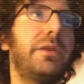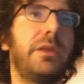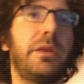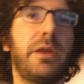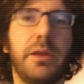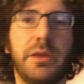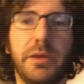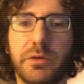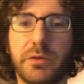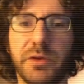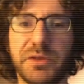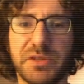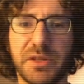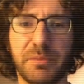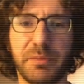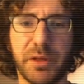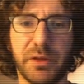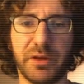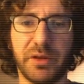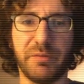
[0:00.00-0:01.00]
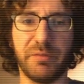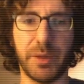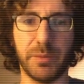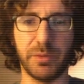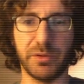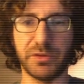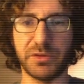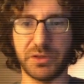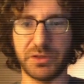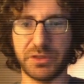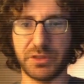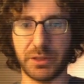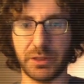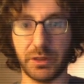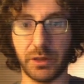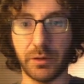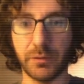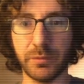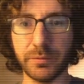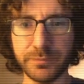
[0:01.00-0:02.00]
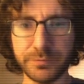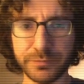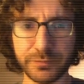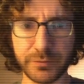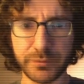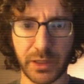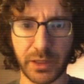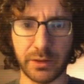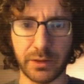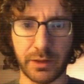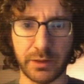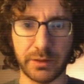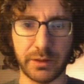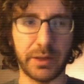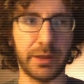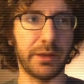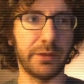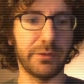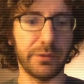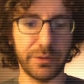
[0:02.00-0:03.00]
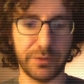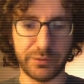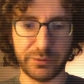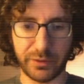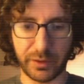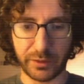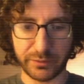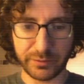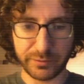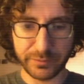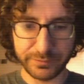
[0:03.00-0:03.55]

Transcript: increasing the ability of people just to go and handle this stuff.